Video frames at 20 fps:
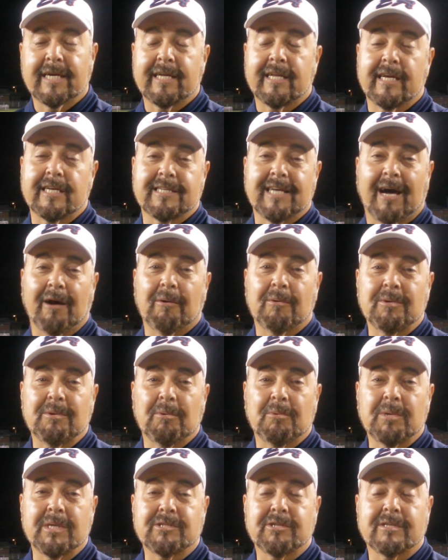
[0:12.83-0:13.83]
It is.
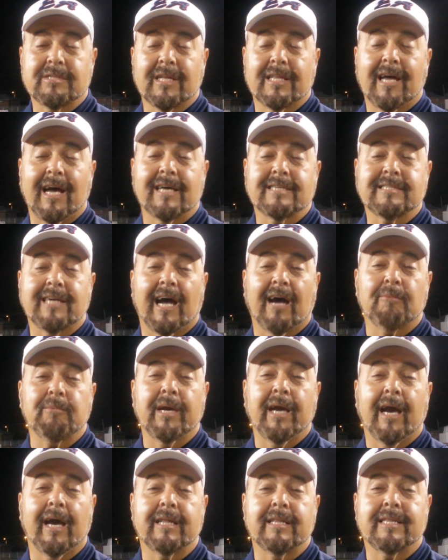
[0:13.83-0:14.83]
The last time we
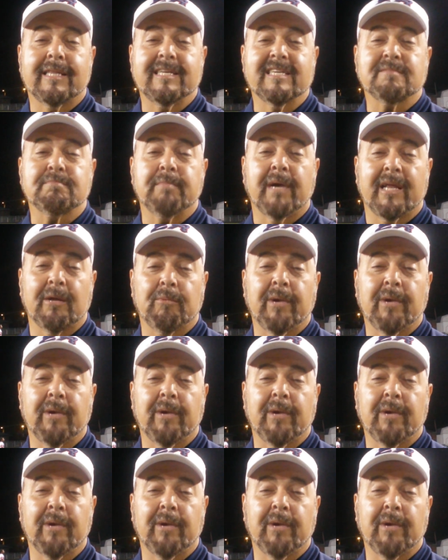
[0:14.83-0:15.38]
had this many,